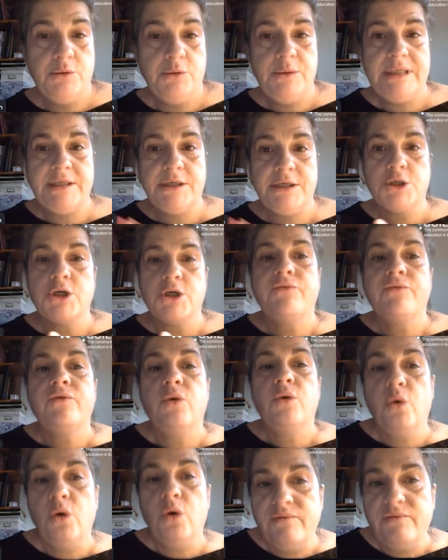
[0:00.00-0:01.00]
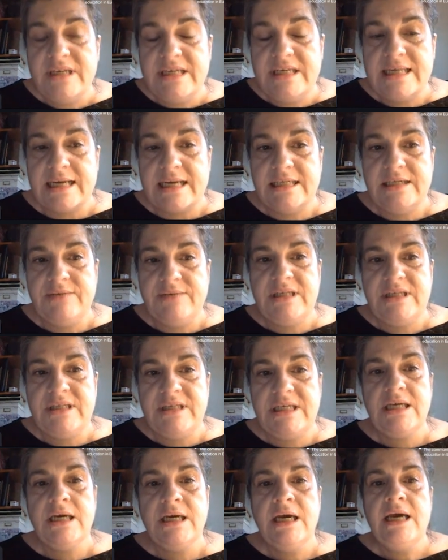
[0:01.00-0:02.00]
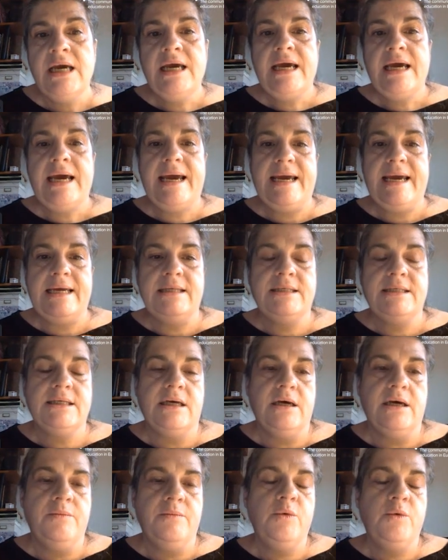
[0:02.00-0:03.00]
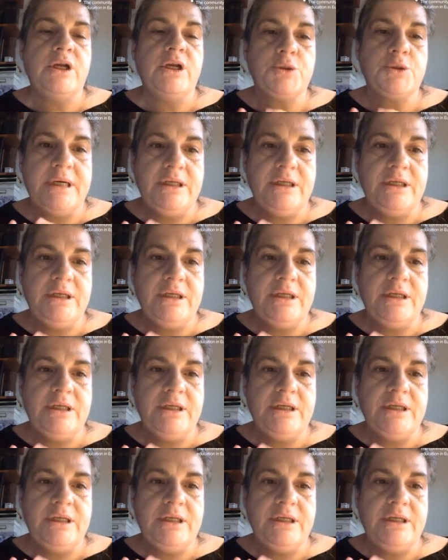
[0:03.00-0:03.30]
research of all of these activity. And we're